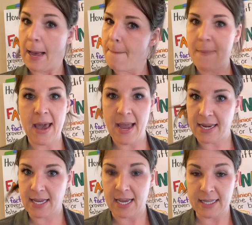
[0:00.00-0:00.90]

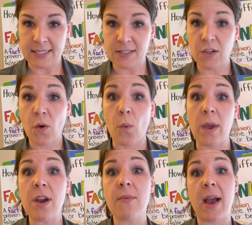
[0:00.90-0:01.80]
opinions.
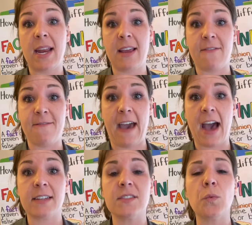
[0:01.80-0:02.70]
We are writing
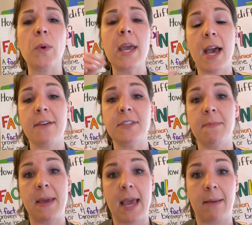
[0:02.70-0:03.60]
facts. We have to
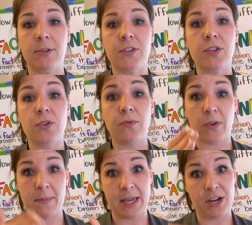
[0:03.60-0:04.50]
be able to,
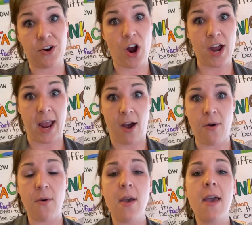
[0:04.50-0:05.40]
from here on
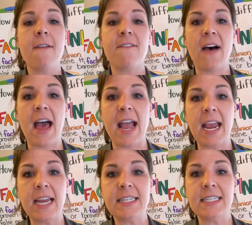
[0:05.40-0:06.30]
out,
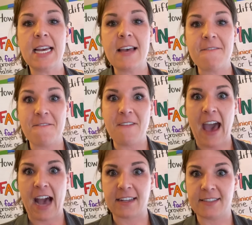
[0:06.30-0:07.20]
find
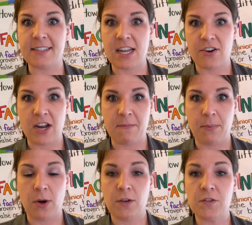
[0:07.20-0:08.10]
facts that are in
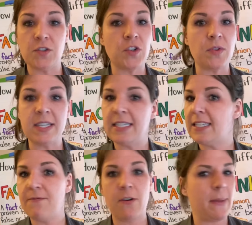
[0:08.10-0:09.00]
books. So this is
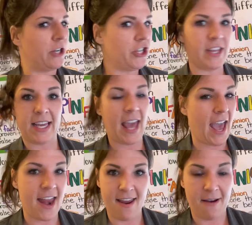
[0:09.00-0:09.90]
information that
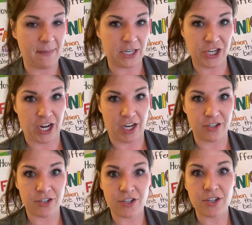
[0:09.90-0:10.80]
cannot be
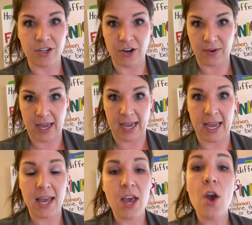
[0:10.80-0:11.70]
changed,
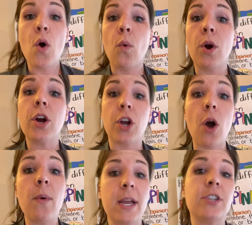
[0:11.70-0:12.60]
okay? We're
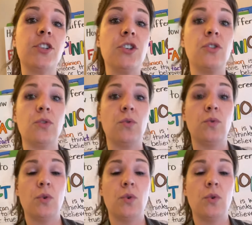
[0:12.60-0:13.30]
going to,